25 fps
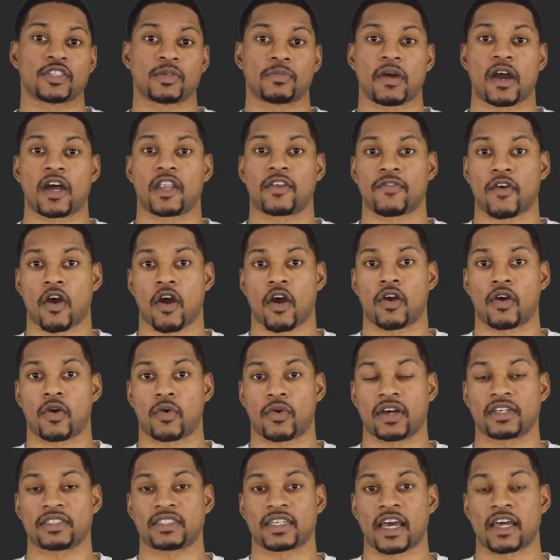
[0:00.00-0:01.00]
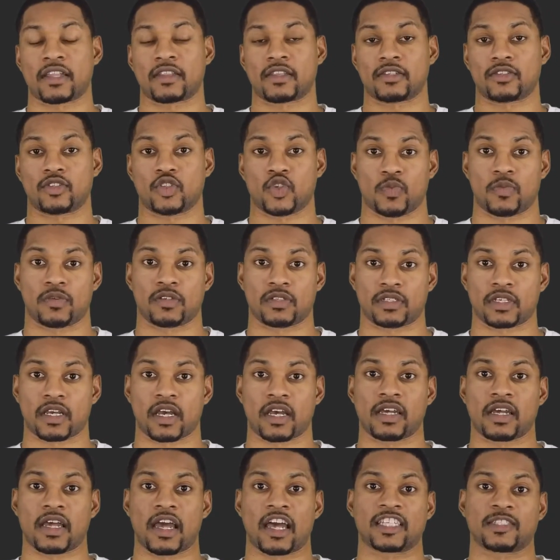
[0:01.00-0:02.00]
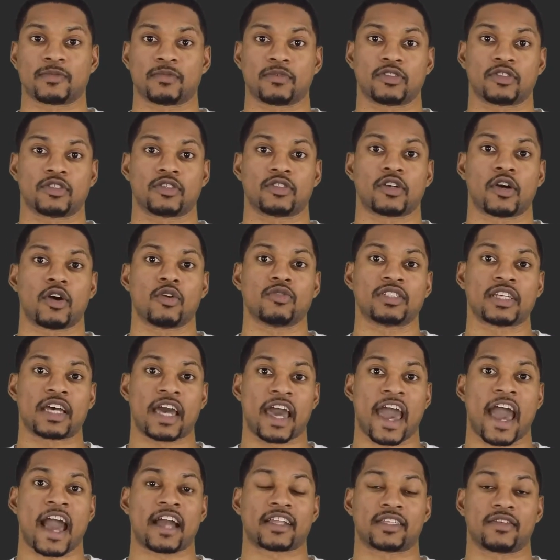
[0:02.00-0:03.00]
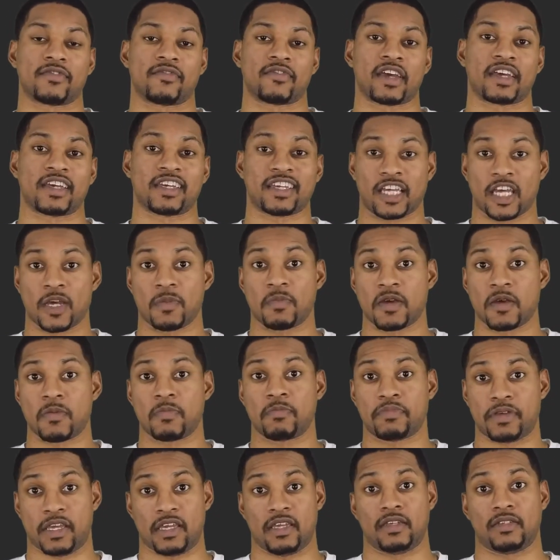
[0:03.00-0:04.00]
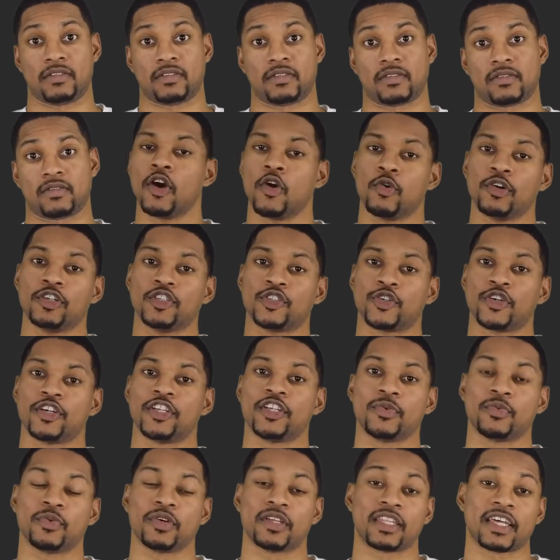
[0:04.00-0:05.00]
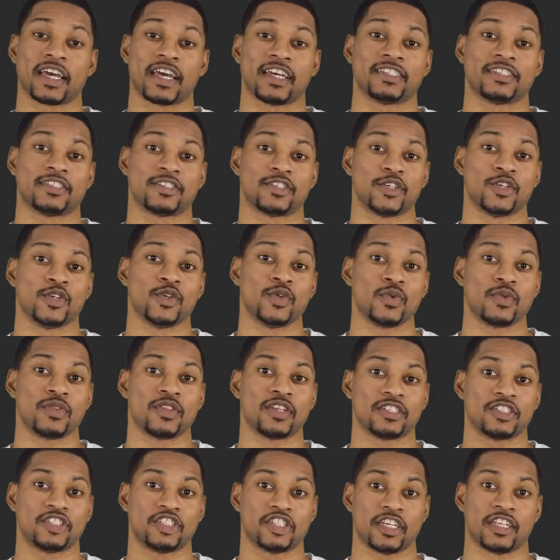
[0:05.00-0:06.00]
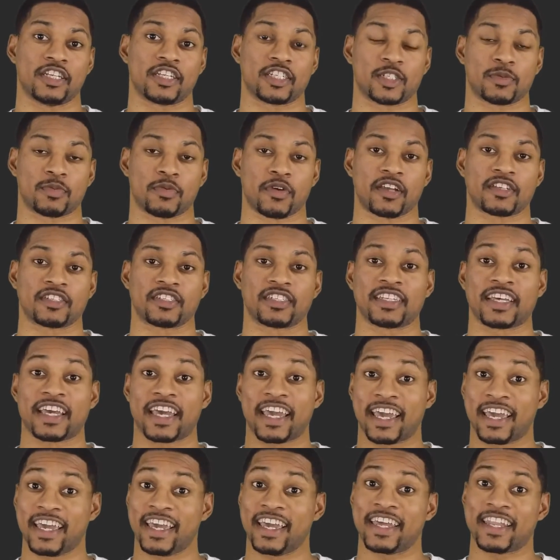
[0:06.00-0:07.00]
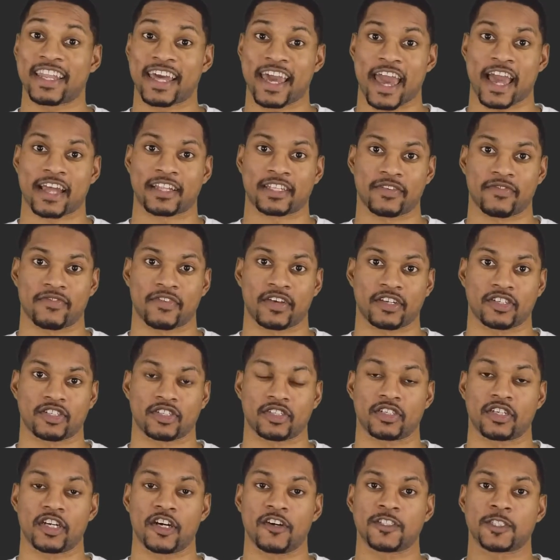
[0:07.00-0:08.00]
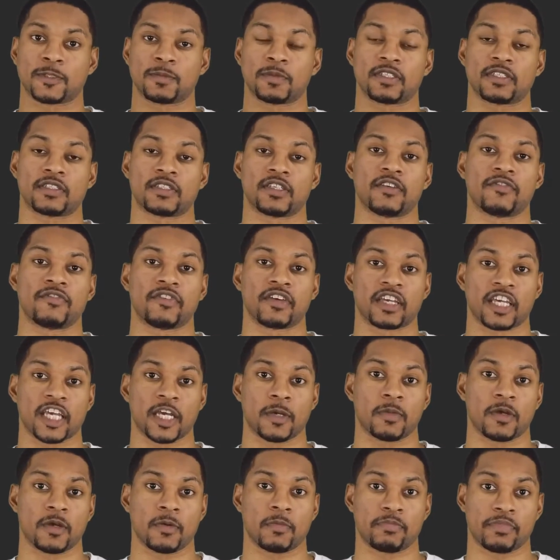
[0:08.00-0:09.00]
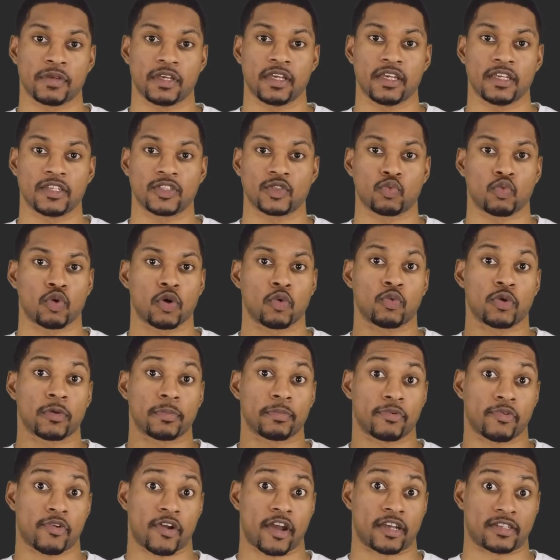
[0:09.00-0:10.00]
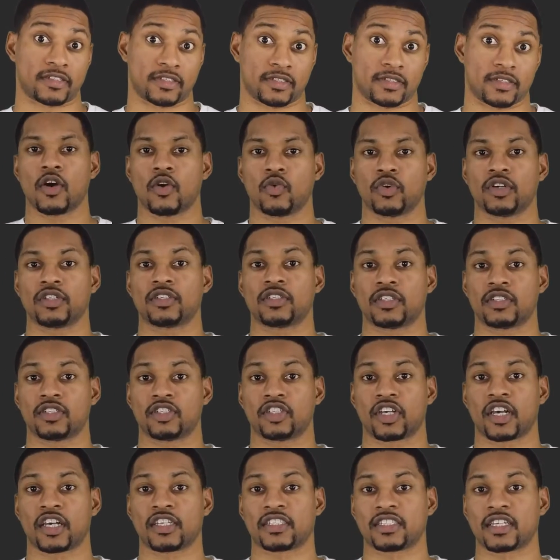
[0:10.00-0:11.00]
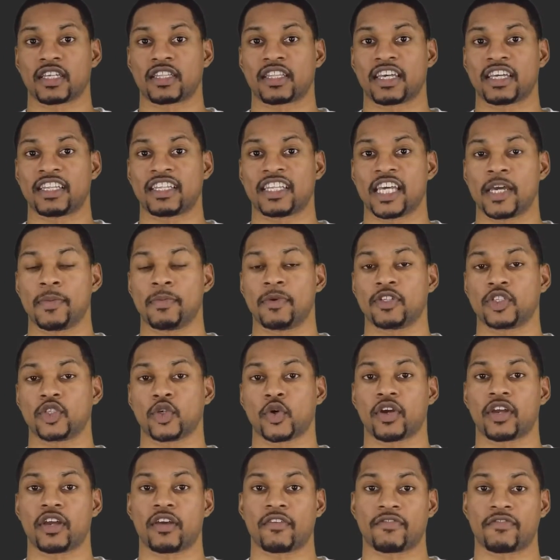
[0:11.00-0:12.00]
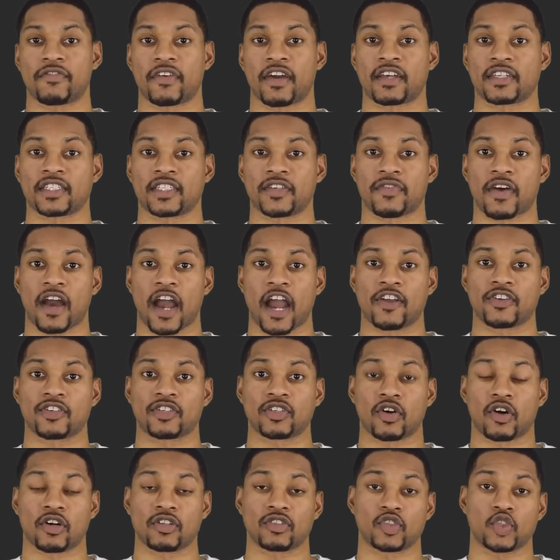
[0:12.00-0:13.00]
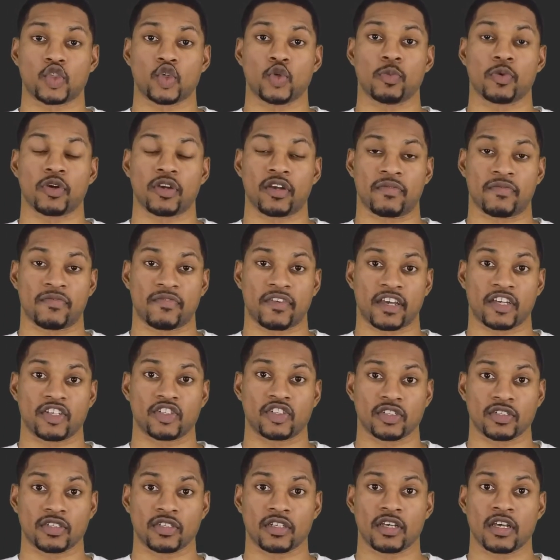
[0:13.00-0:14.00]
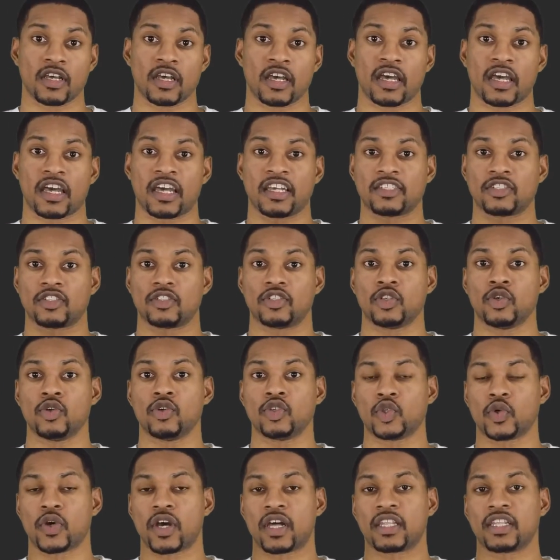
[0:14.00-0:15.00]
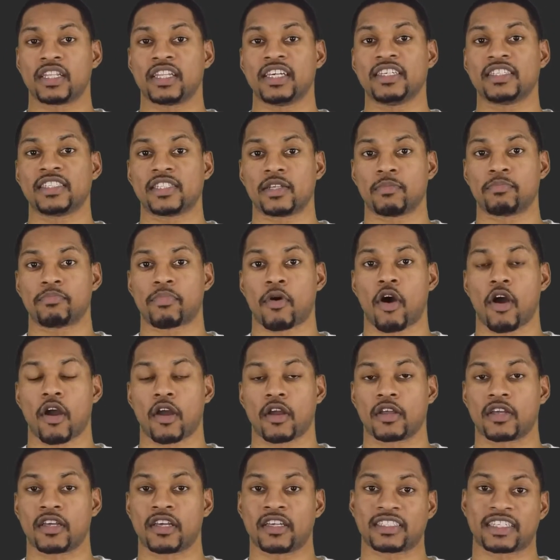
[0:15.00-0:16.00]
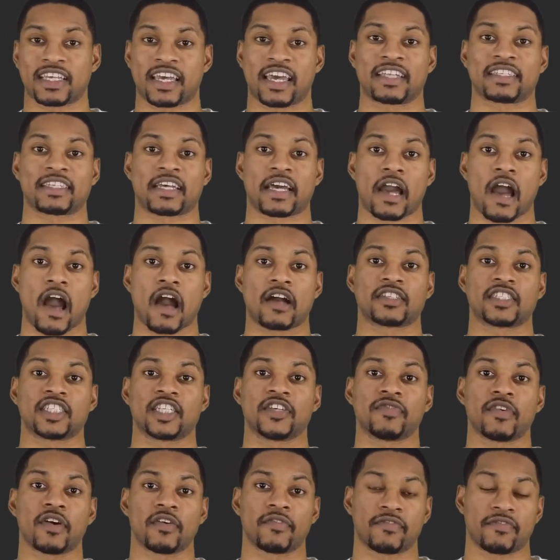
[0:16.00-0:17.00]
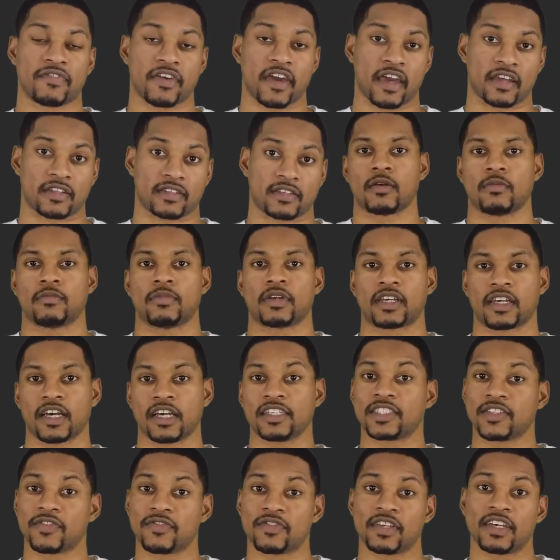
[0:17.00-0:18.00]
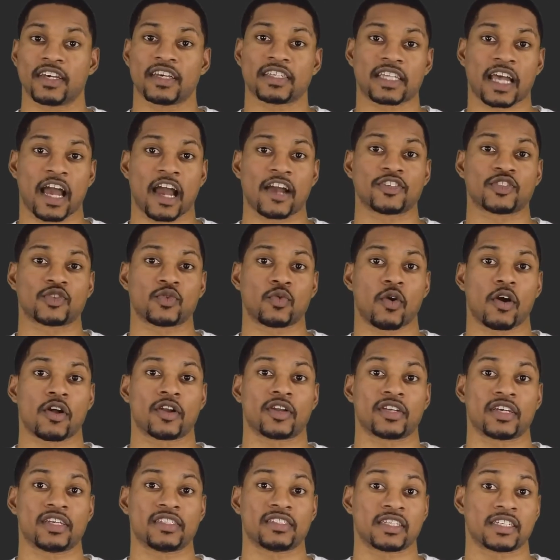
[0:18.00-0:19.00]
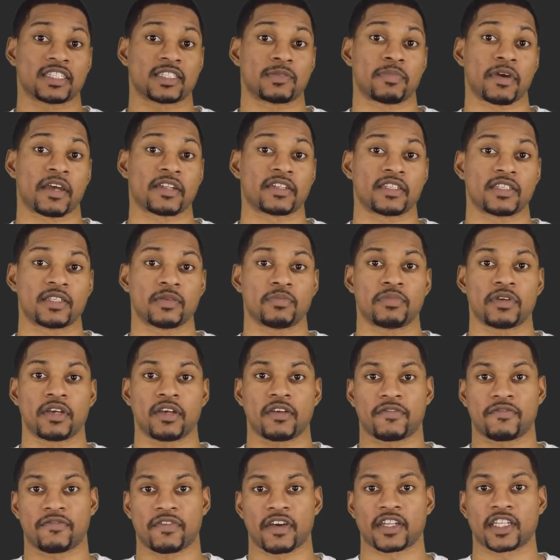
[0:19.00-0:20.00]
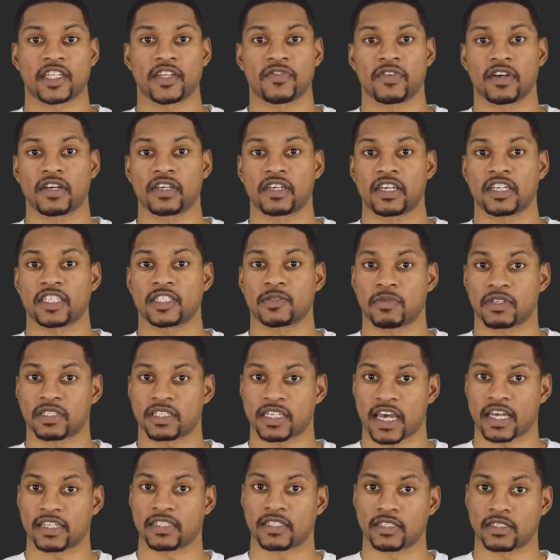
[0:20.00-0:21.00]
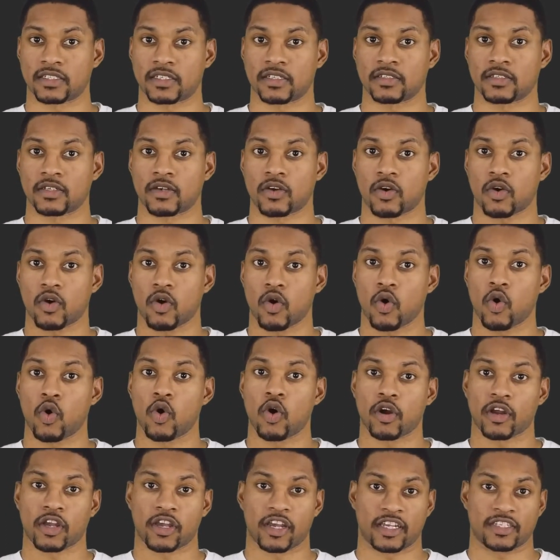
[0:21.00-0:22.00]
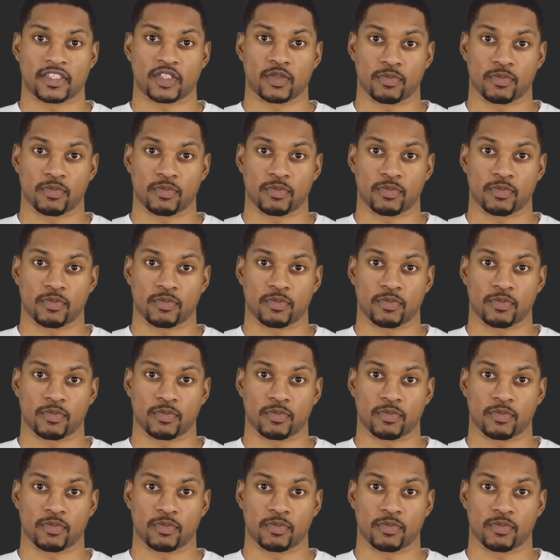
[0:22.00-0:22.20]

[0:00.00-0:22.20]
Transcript: amount of ROS at the tumor site has been shown to activate MMPs. When treated with H2, the gene expression and activation of specific MMPs were repressed, which suggests that the inhibitory effects of hydrogen on tumor invasion is due to, at least in part, its antioxidant effect. Because of this, hydrogen water is expected to be effective against metastasis or cancer